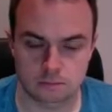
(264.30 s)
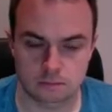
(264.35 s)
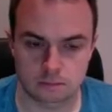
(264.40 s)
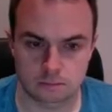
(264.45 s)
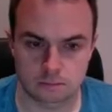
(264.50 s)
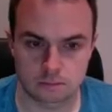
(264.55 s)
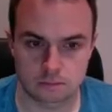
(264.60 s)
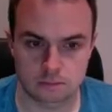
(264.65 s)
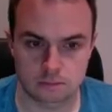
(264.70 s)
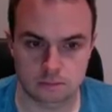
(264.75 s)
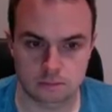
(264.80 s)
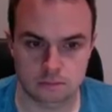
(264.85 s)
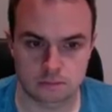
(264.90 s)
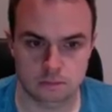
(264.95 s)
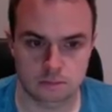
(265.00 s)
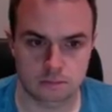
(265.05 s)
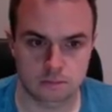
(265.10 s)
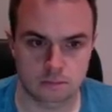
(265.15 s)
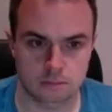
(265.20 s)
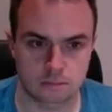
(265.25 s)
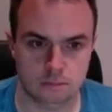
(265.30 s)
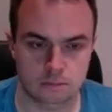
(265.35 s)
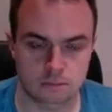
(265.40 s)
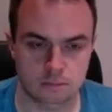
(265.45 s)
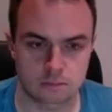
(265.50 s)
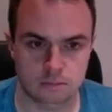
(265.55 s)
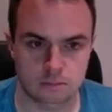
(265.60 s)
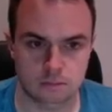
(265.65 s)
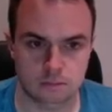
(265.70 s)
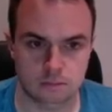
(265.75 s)

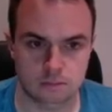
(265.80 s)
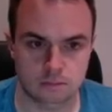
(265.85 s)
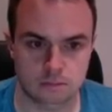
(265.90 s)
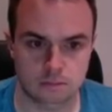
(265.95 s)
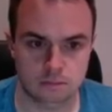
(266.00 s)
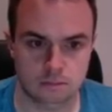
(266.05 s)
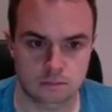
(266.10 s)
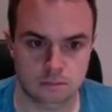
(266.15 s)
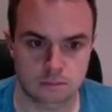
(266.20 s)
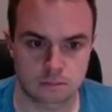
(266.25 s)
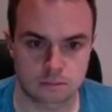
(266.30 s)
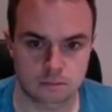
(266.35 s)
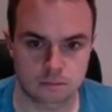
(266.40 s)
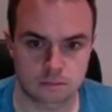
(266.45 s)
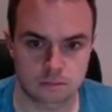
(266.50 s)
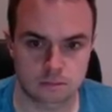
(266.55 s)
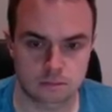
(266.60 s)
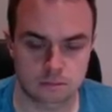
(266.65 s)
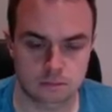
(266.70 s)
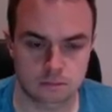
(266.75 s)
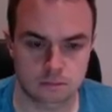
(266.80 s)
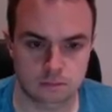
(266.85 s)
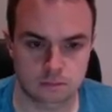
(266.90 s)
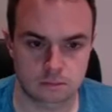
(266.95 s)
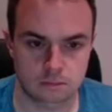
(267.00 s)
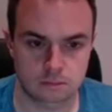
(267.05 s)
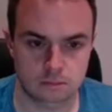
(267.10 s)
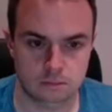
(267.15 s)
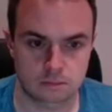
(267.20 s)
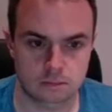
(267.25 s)

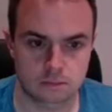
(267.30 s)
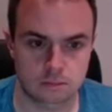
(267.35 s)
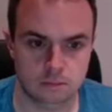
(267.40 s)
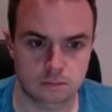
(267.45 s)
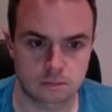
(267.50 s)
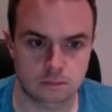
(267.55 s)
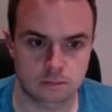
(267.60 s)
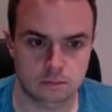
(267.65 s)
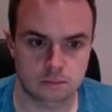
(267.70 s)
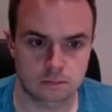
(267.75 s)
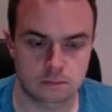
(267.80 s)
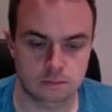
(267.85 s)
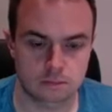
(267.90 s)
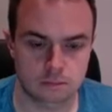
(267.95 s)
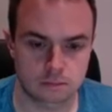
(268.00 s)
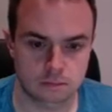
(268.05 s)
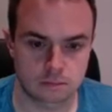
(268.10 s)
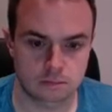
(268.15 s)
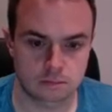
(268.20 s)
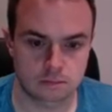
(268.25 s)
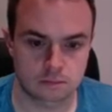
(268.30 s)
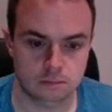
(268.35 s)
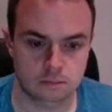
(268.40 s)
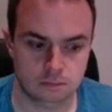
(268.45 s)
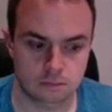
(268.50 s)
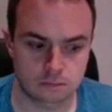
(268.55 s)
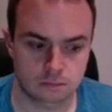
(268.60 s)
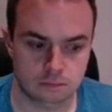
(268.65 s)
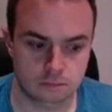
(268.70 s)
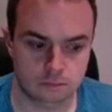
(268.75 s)

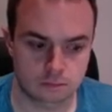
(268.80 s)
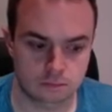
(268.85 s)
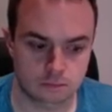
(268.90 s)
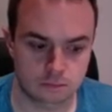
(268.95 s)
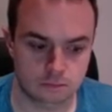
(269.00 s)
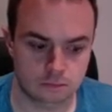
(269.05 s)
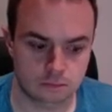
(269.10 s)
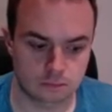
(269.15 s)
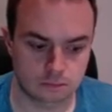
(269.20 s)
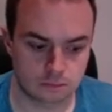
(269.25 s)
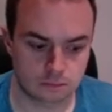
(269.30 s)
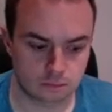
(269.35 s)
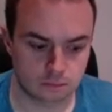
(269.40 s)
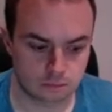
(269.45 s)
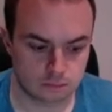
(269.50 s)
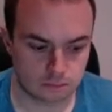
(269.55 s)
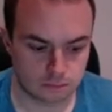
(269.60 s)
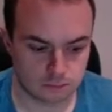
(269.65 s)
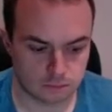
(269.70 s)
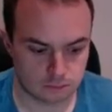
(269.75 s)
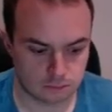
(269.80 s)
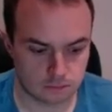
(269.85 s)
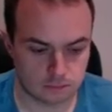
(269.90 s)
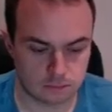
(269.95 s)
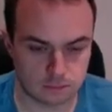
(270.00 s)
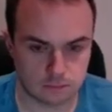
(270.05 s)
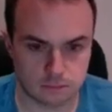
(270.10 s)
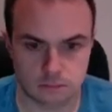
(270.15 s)
(silent)